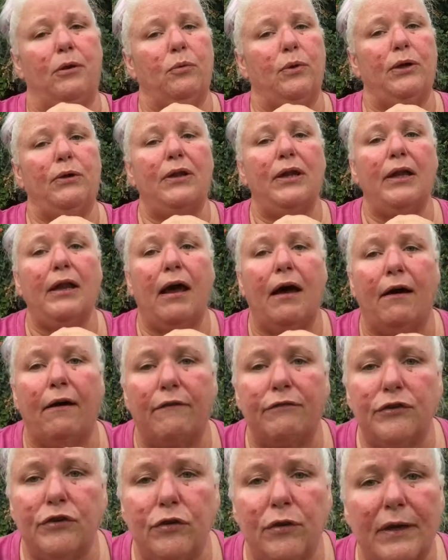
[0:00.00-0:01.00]
We'd
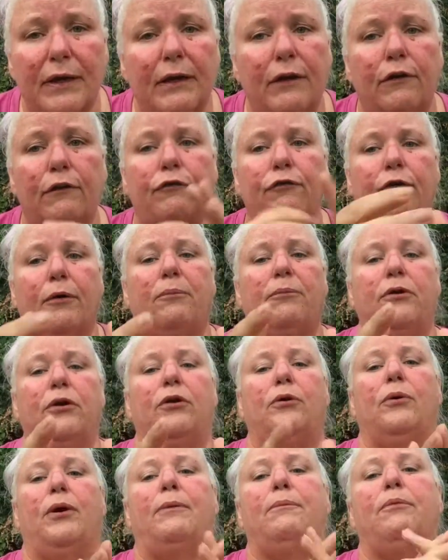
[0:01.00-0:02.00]
love to hear from
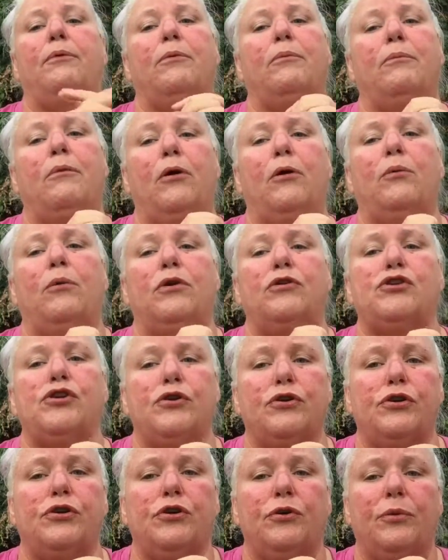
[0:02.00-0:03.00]
you and promote what
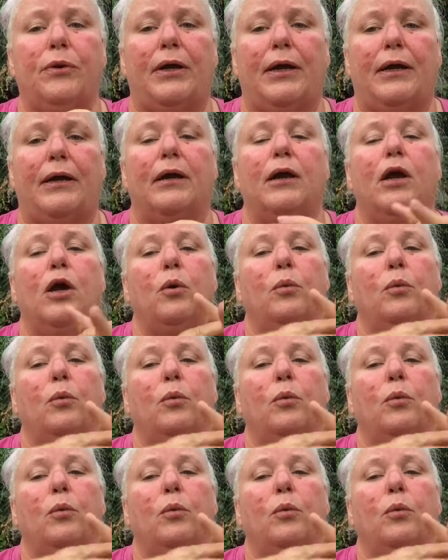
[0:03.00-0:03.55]
you're doing.